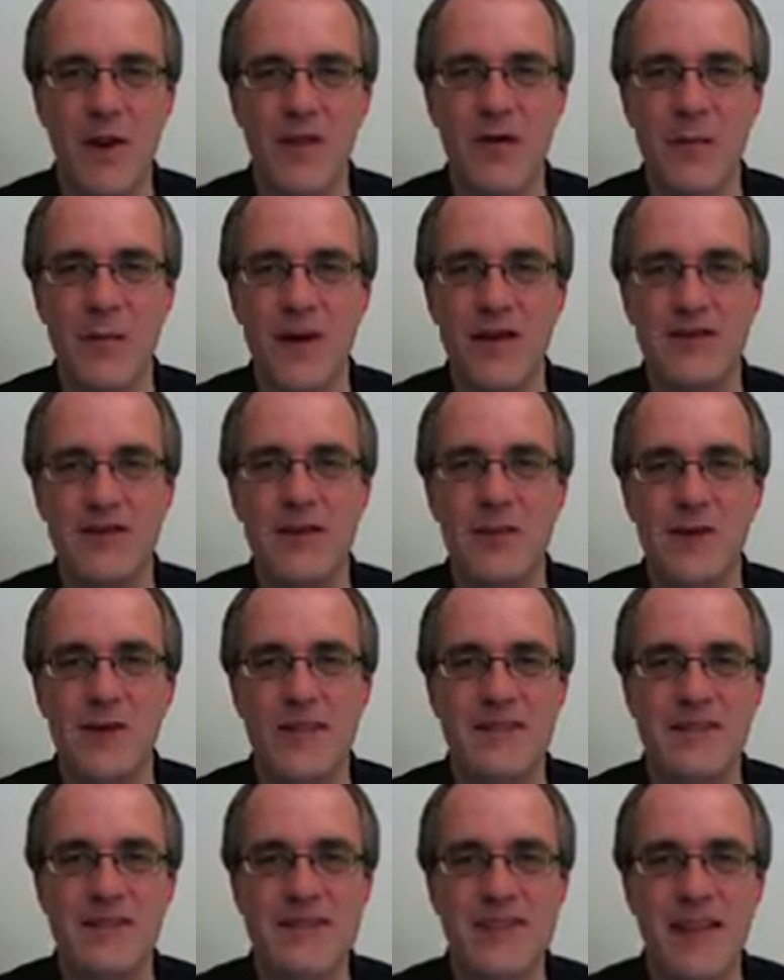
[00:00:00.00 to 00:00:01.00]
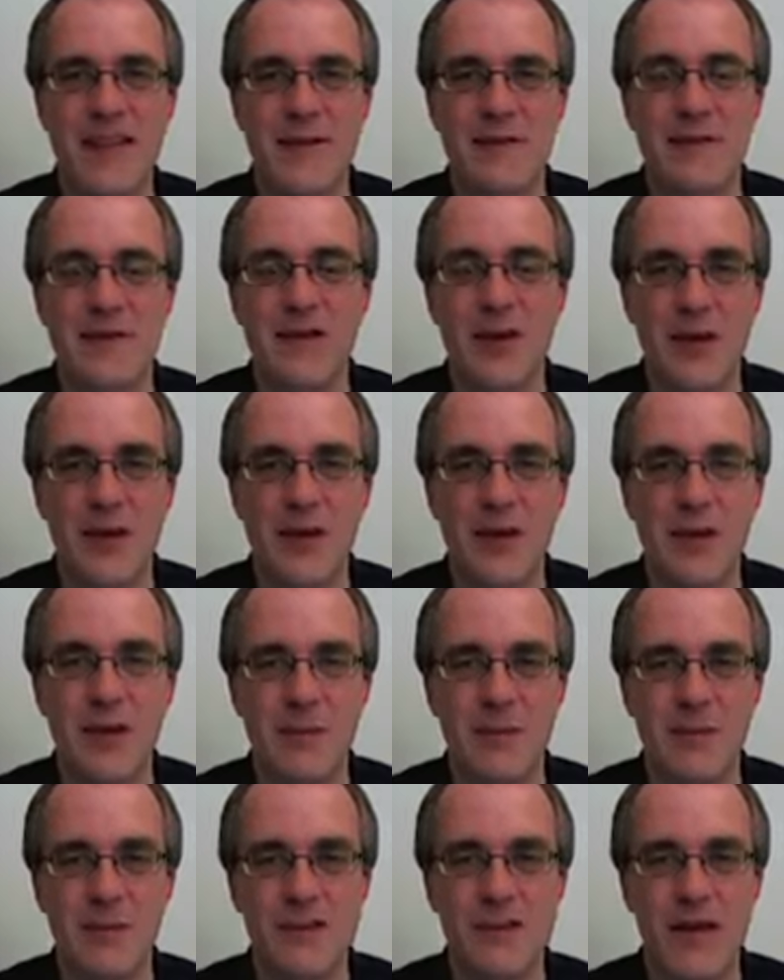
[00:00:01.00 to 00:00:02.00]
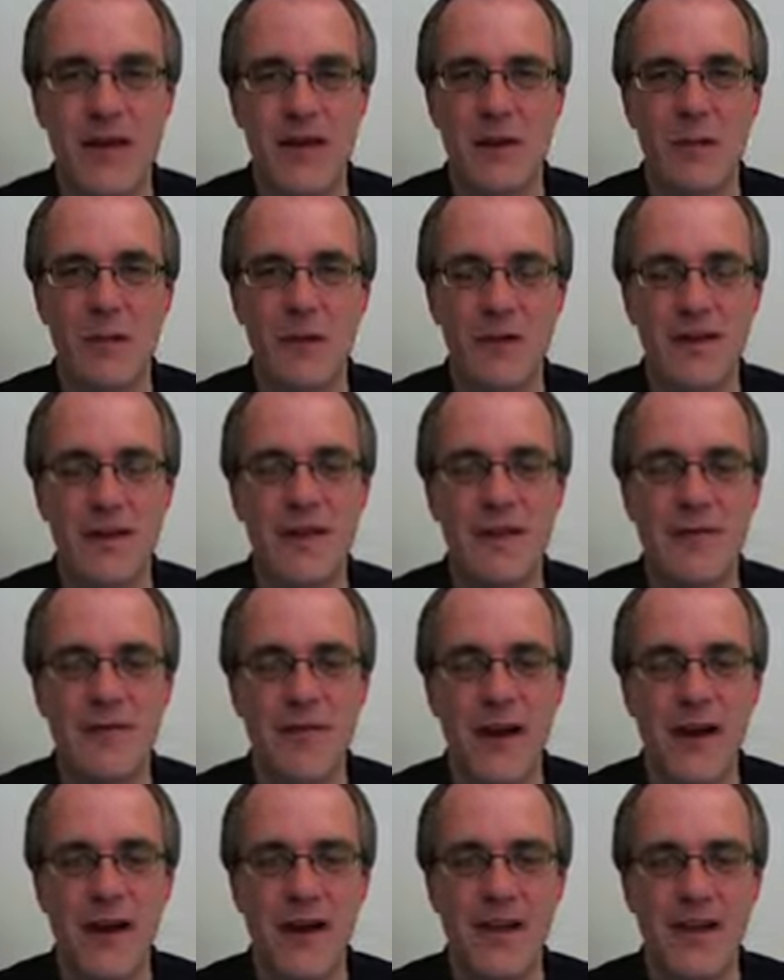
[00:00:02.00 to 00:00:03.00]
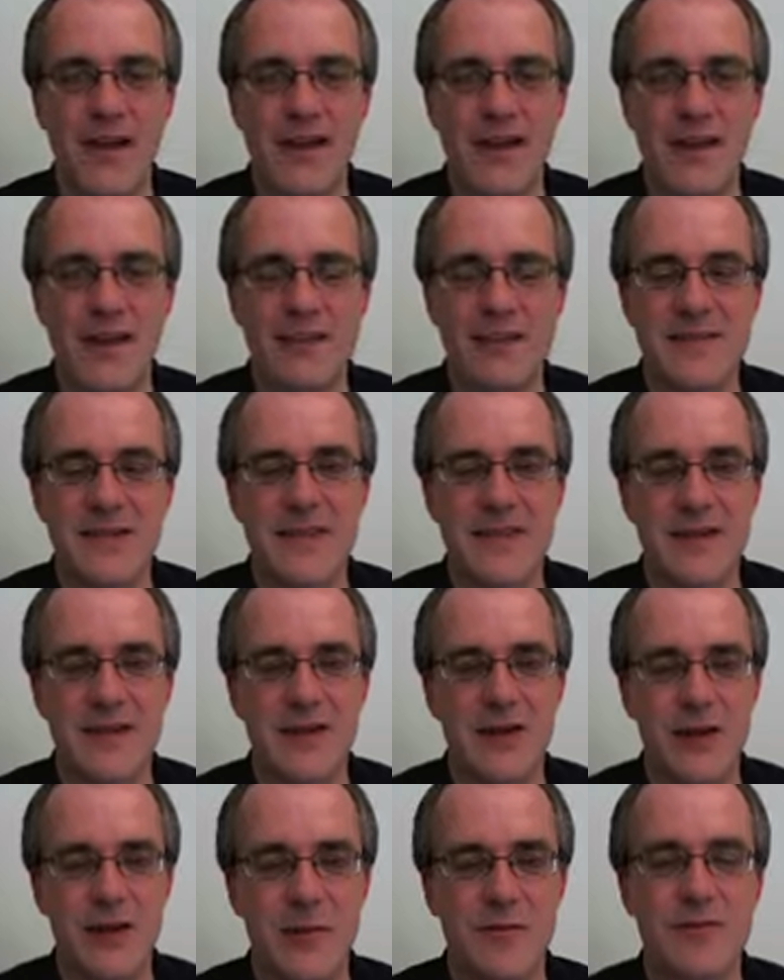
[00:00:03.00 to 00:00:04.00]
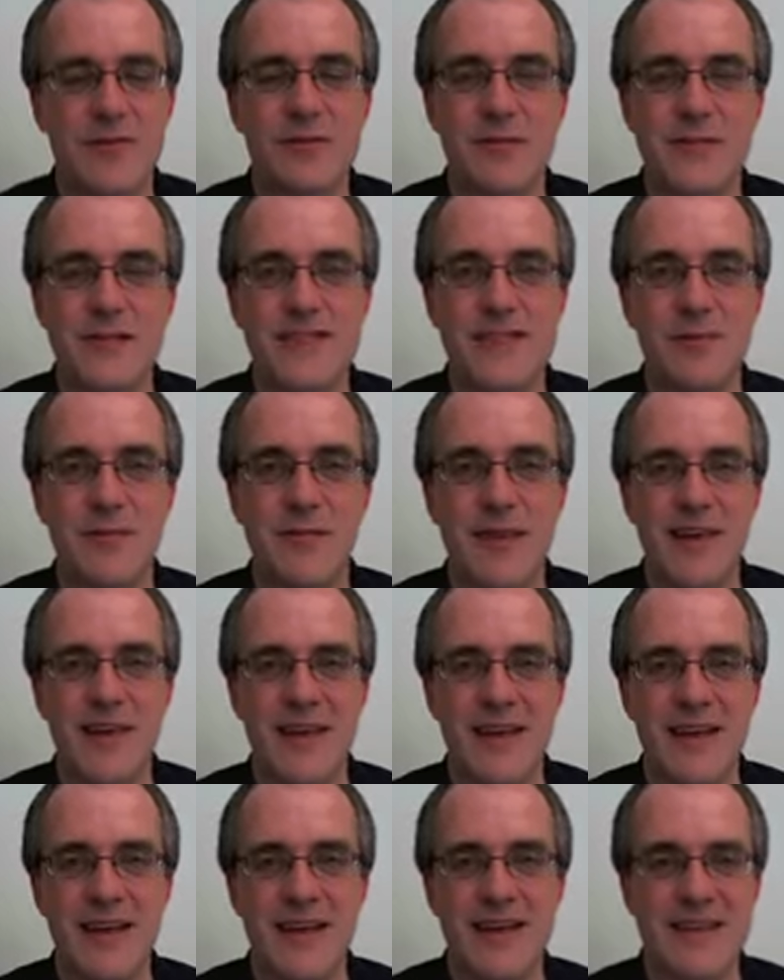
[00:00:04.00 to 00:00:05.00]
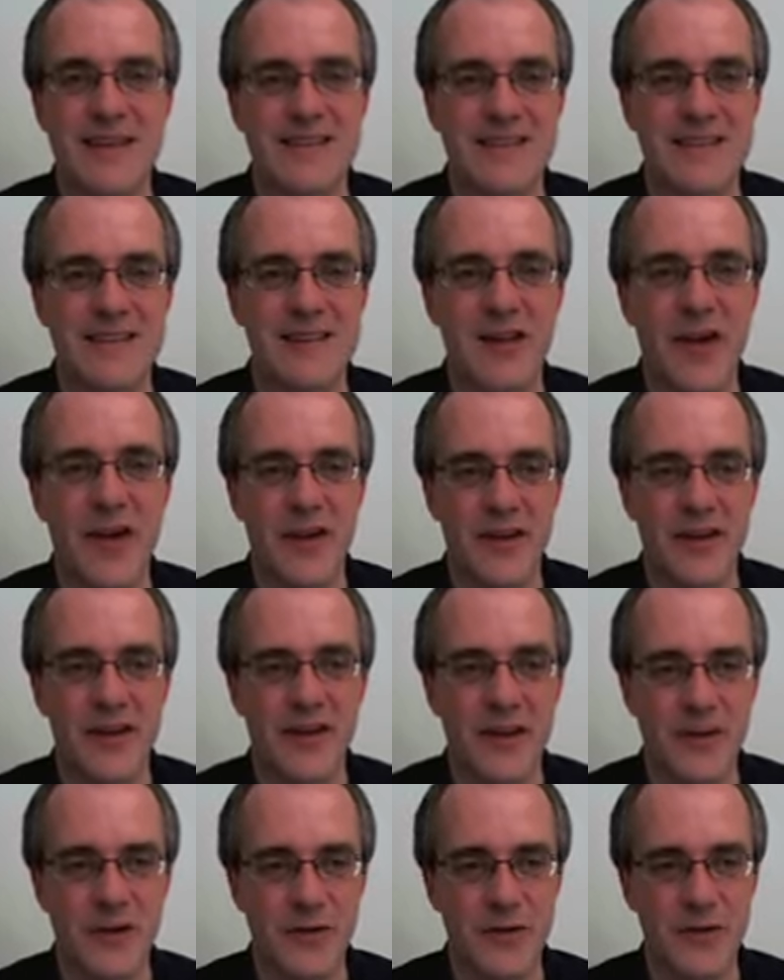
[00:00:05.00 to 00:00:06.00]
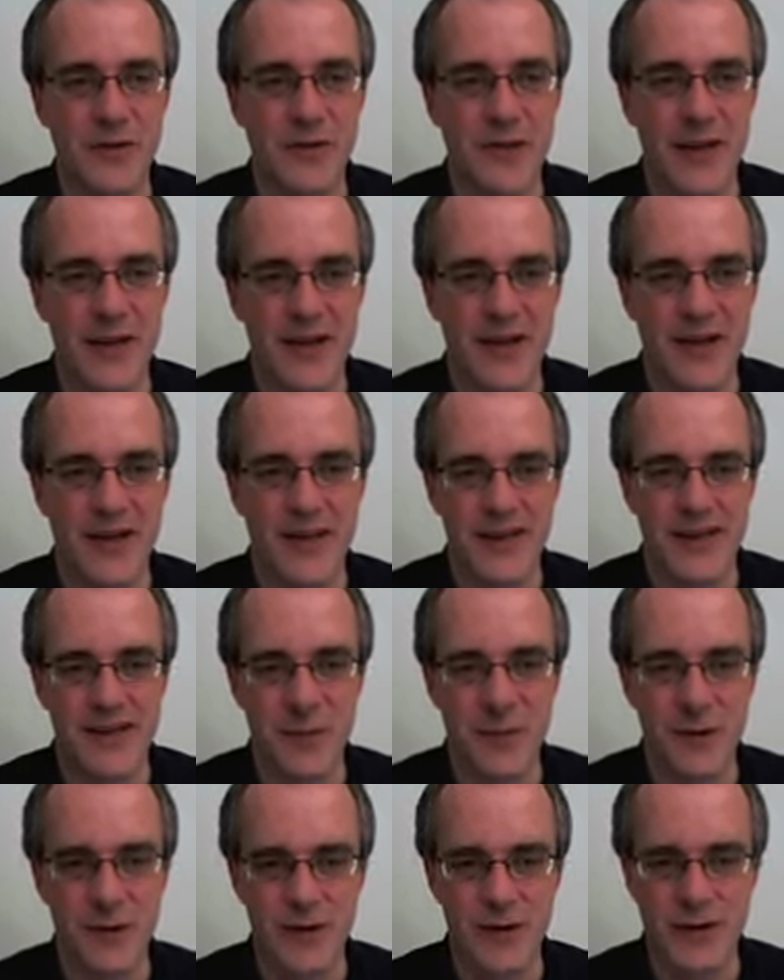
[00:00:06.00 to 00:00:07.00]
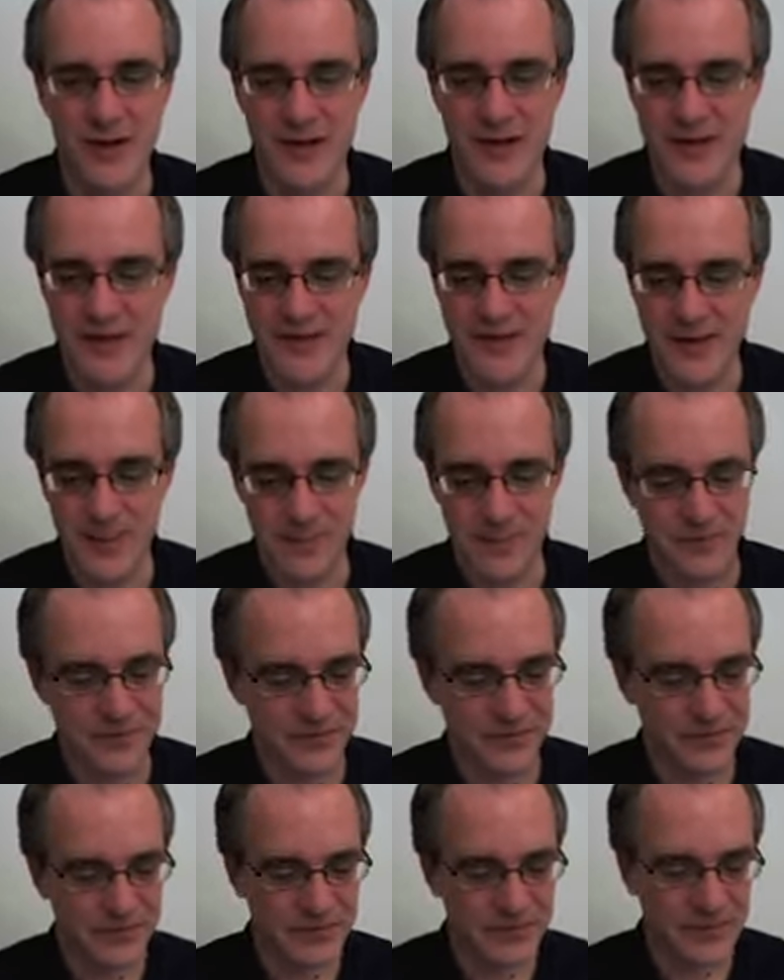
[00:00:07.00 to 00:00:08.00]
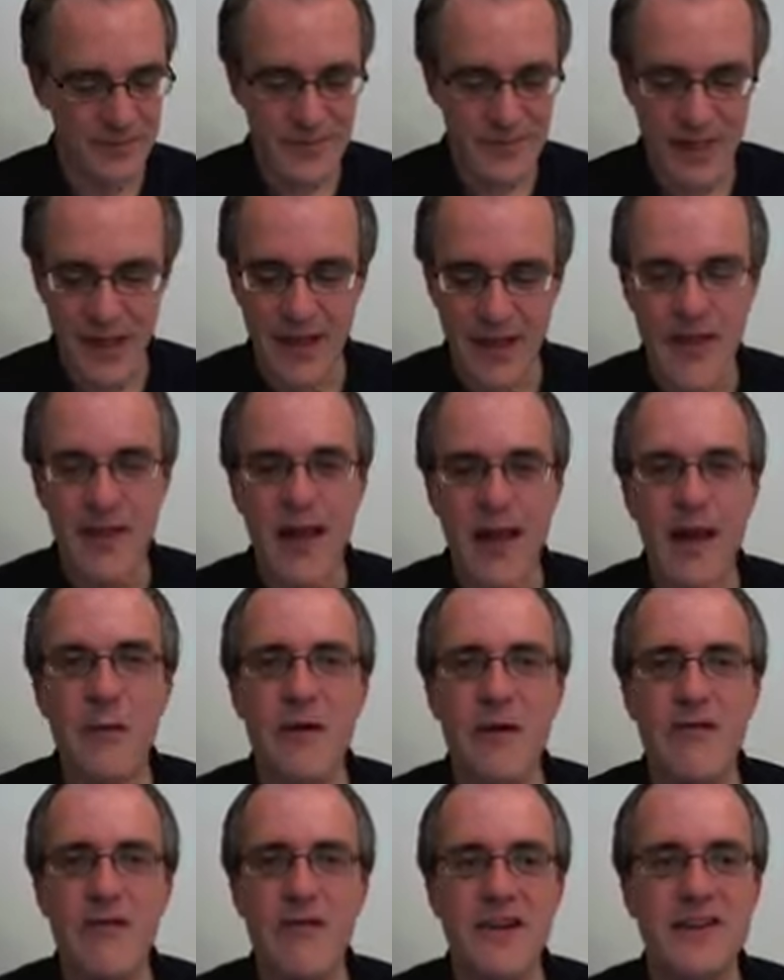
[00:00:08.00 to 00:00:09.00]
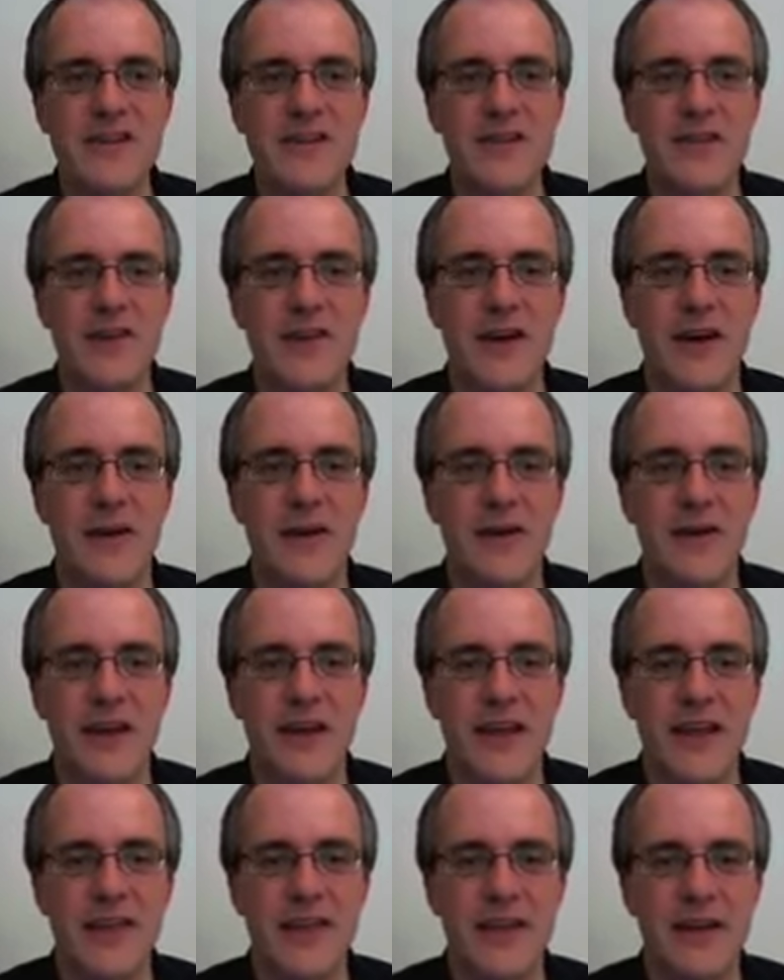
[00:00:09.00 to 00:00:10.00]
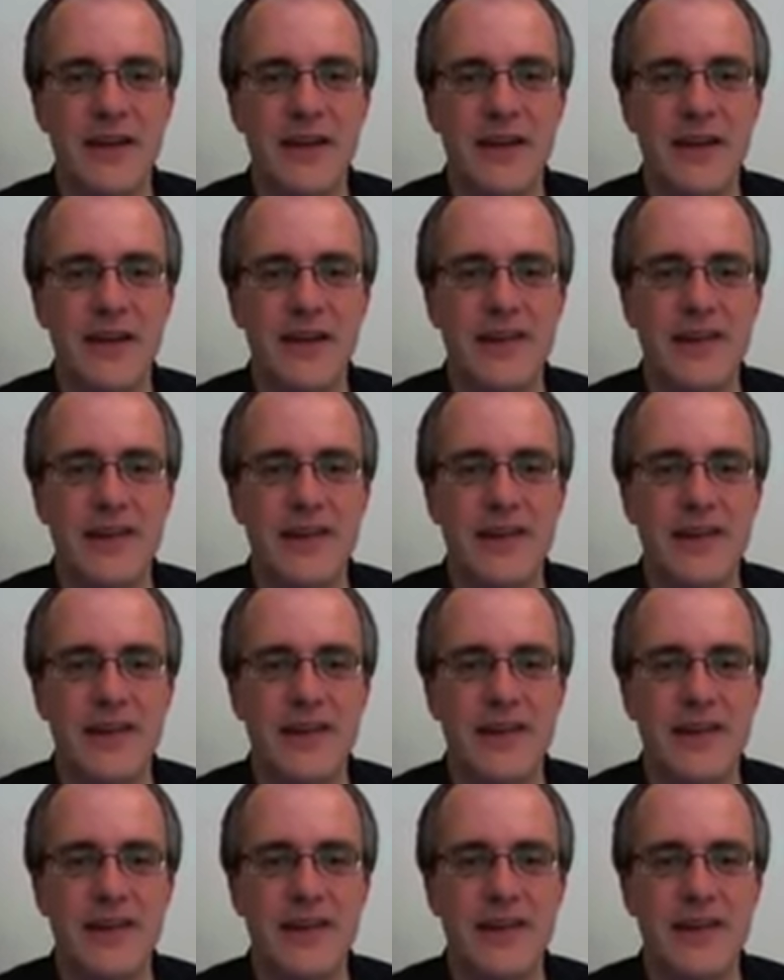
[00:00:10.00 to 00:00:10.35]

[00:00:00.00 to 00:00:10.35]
the ways in which the set of terms would differ is that the terms would simply just not include these words. However, I should note that